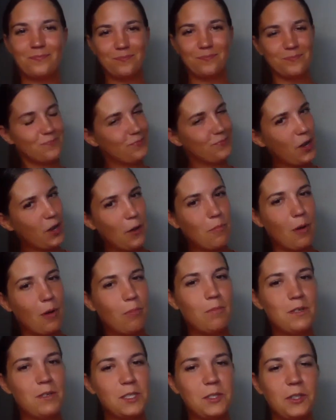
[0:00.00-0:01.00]
No
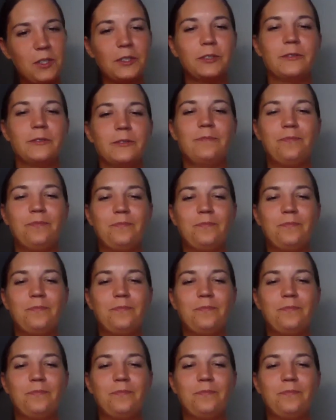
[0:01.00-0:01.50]
problem at all.